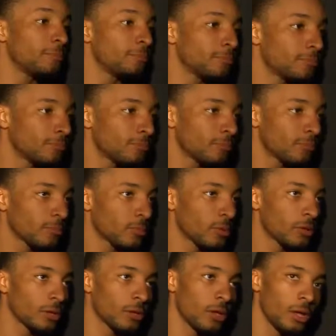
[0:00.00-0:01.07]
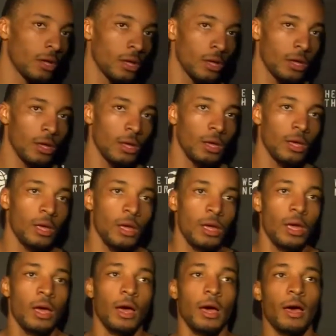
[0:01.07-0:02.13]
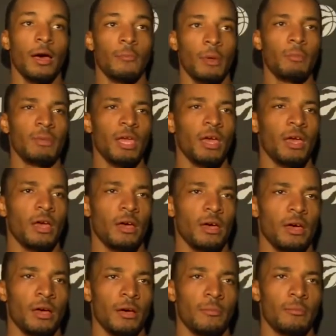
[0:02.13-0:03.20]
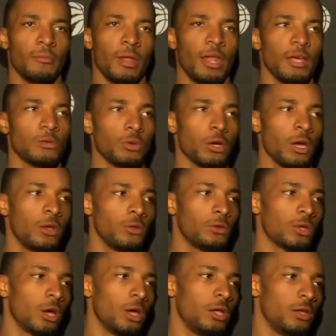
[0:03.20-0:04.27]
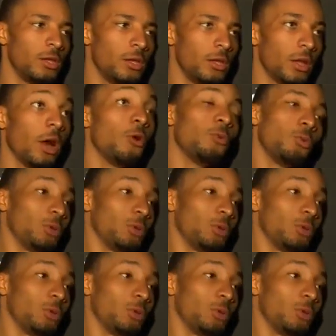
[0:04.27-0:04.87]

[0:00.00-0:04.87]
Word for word: Have you ever had a workout end like this? Um, um yeah, um, my last workout in Utah ended. Oh,